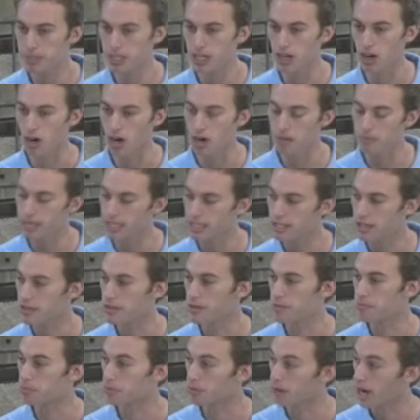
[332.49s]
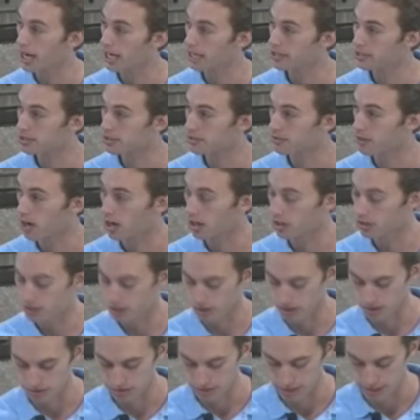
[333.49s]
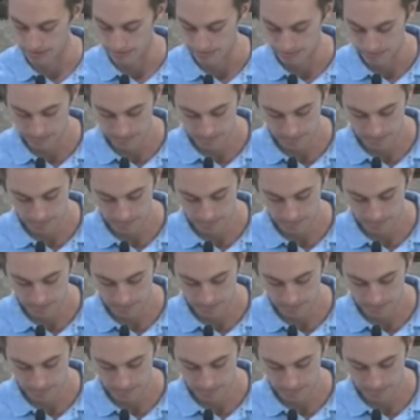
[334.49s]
be harming the brains of our children.